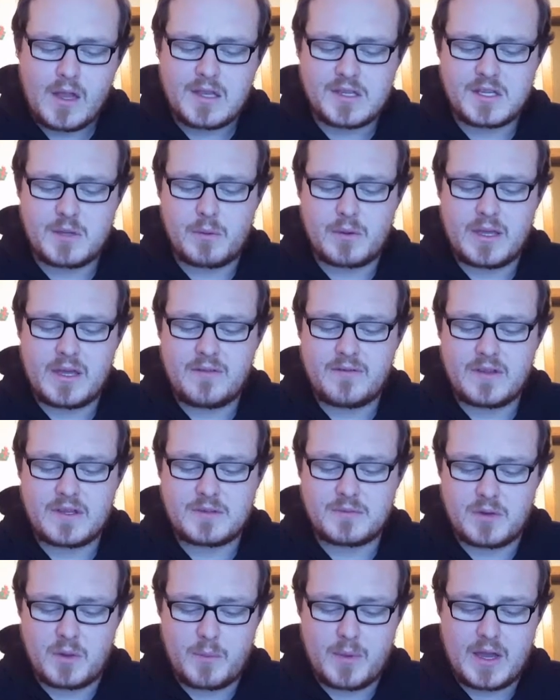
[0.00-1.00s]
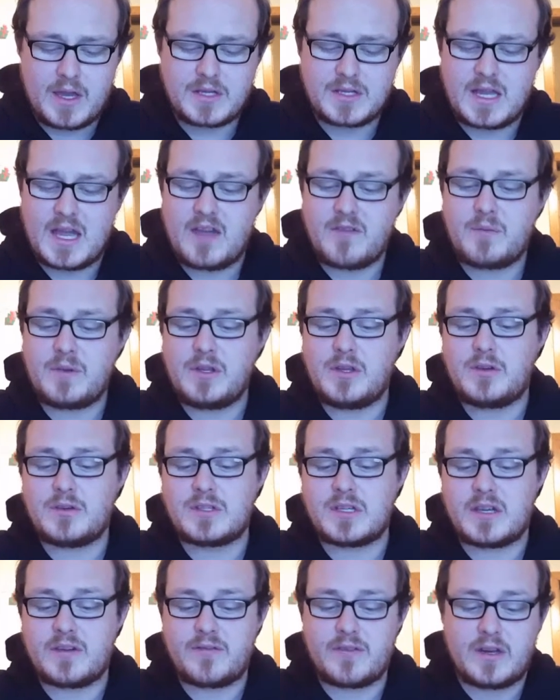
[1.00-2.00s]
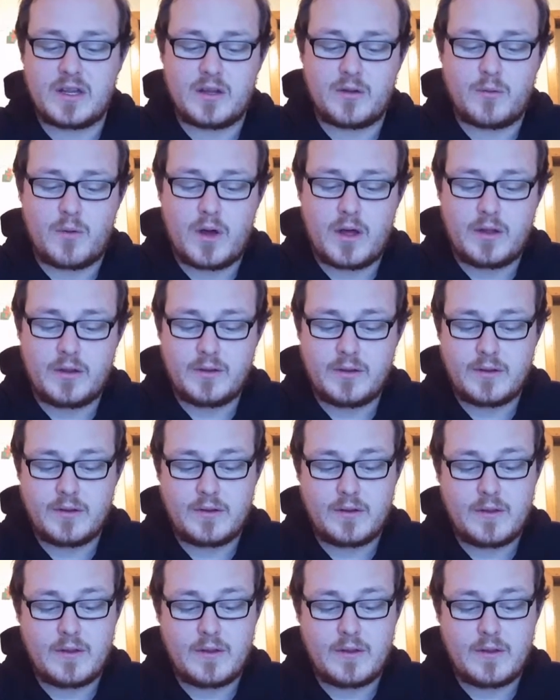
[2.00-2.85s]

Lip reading: So we'll give this one a bash. I have been using it for a little while,